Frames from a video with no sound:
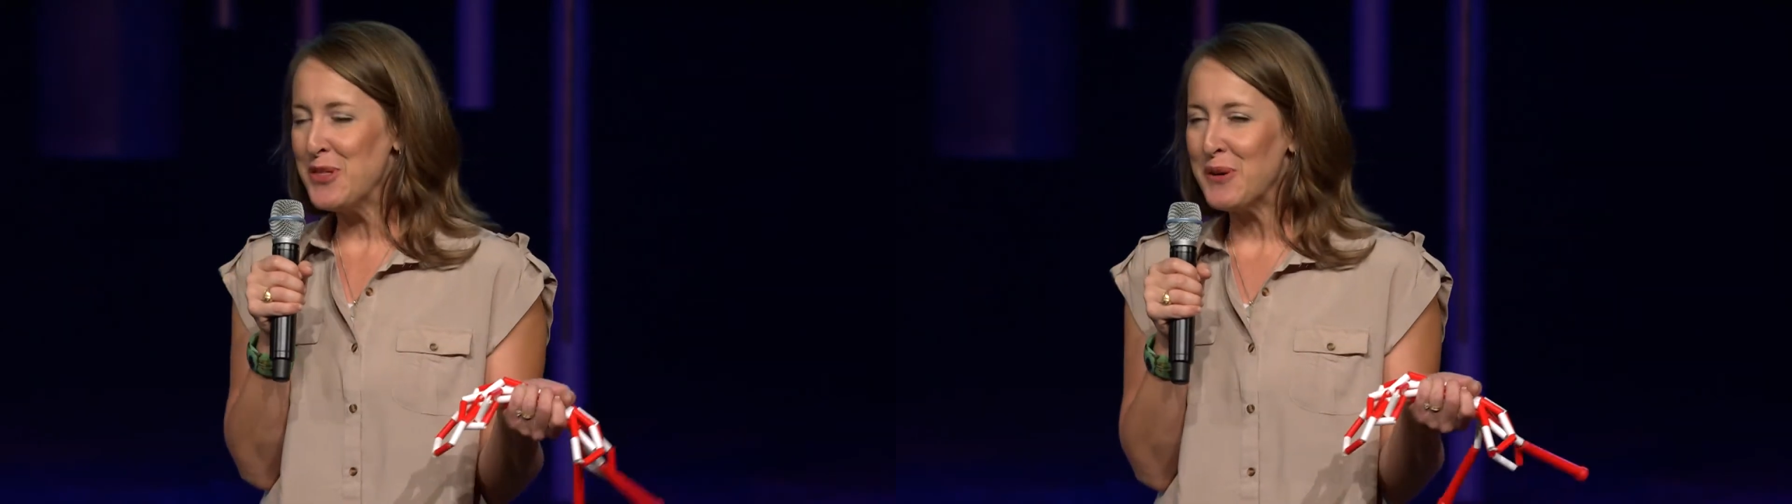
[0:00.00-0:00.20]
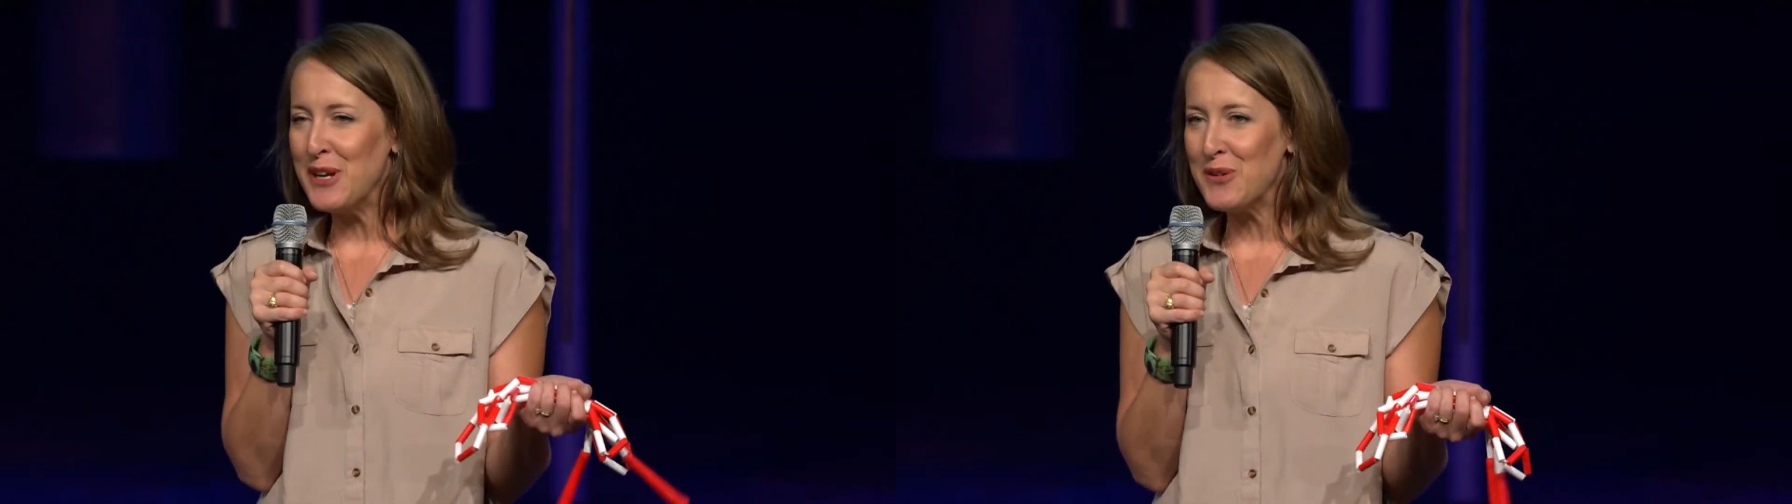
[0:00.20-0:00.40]

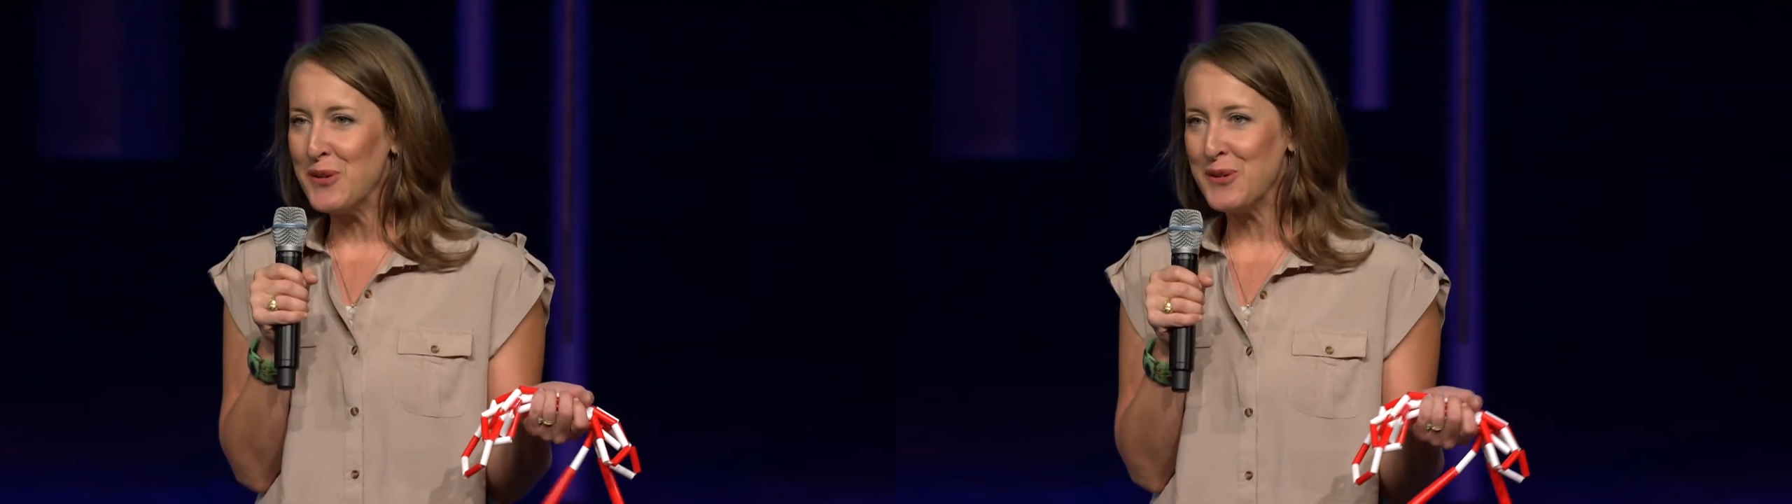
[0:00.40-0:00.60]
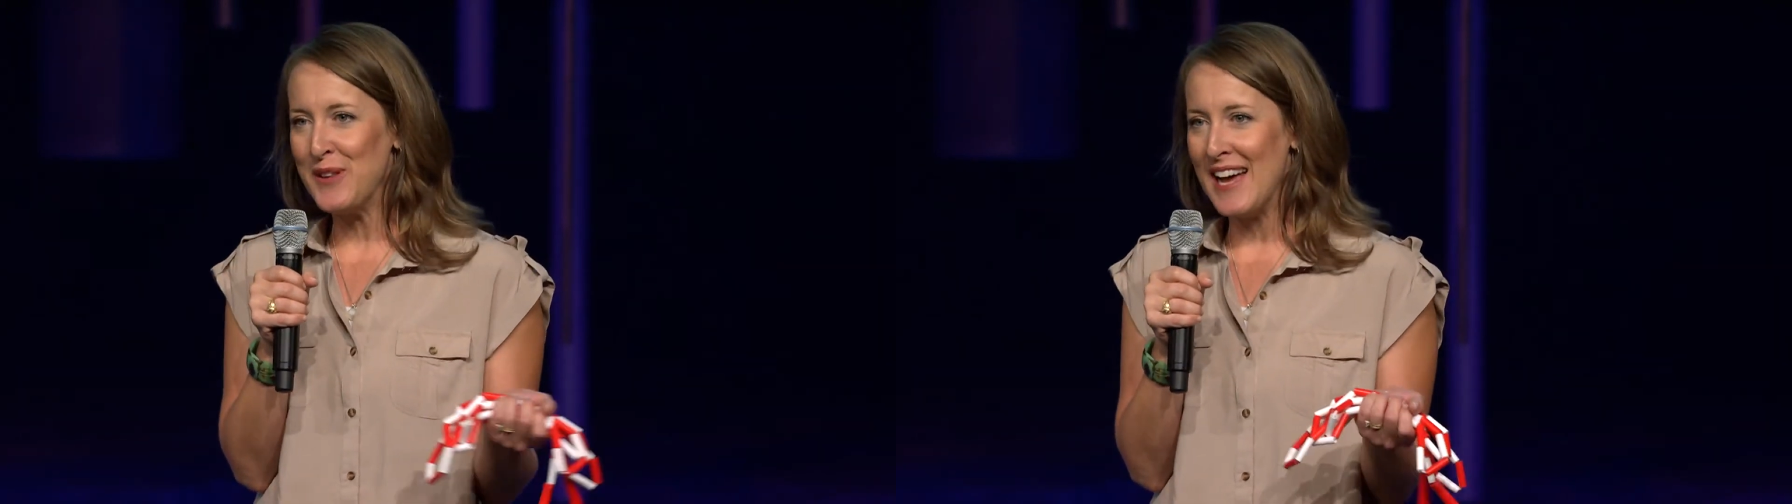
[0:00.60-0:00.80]

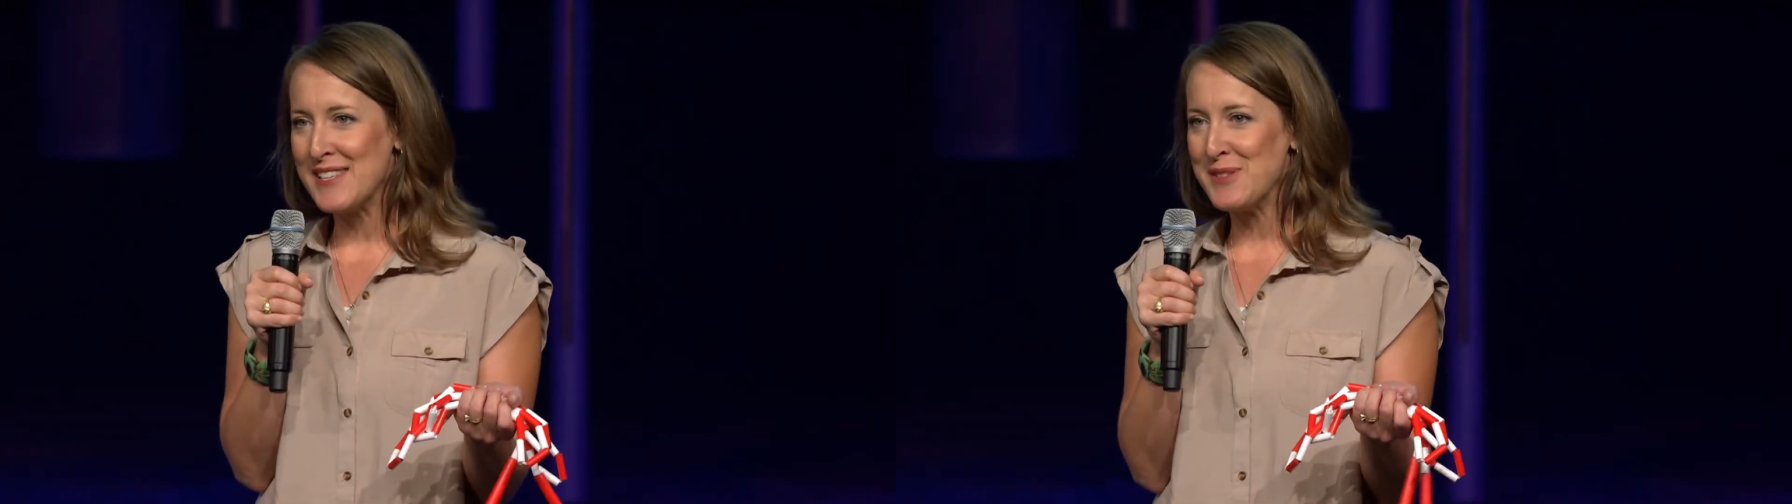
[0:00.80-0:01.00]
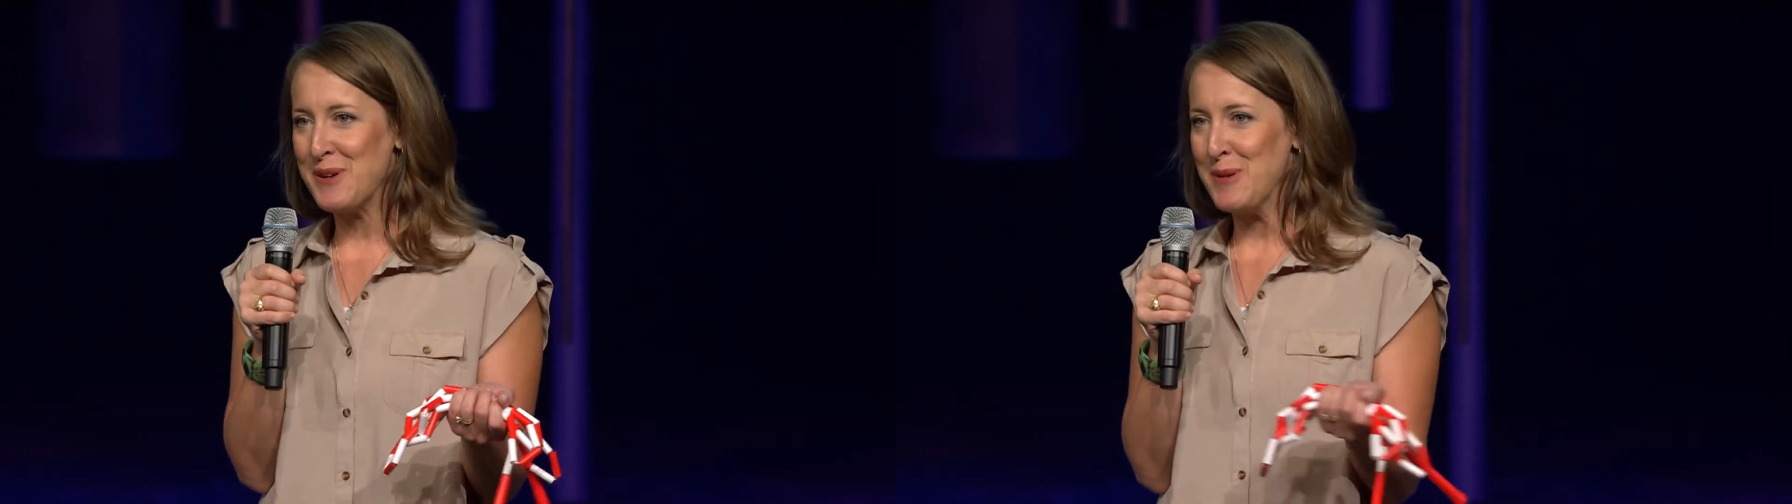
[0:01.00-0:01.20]
3-year-old
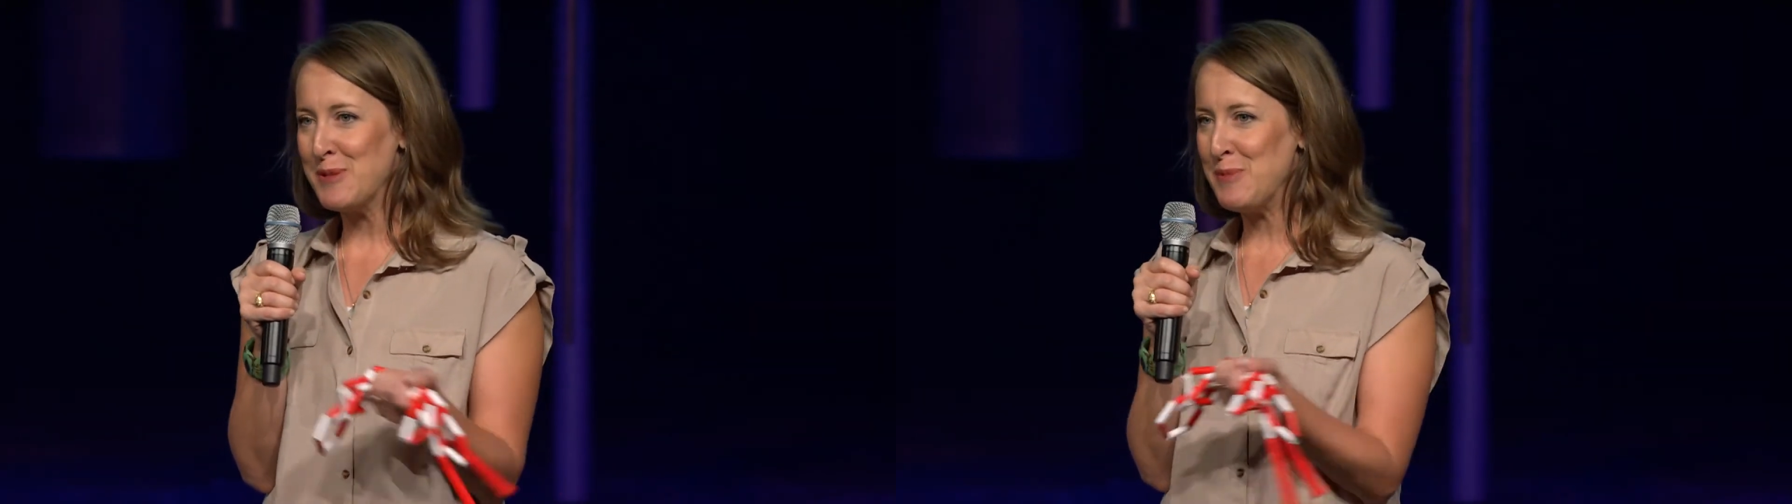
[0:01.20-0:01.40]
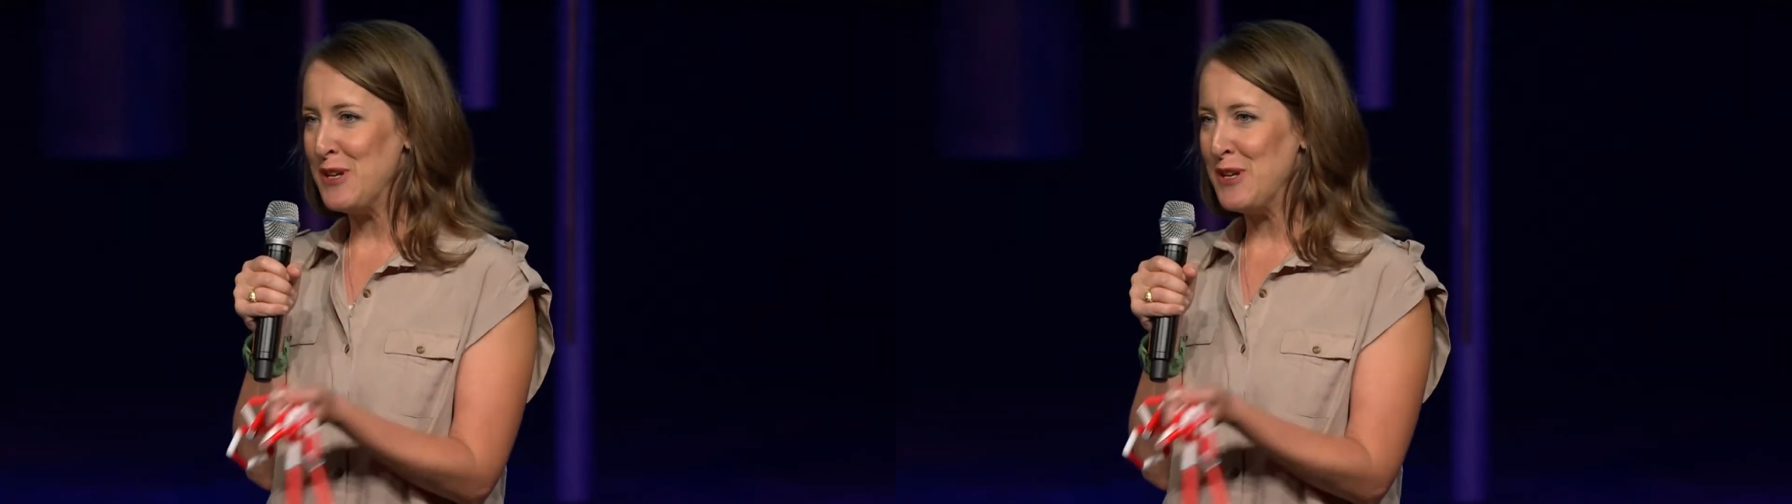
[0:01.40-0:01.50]
classrooms,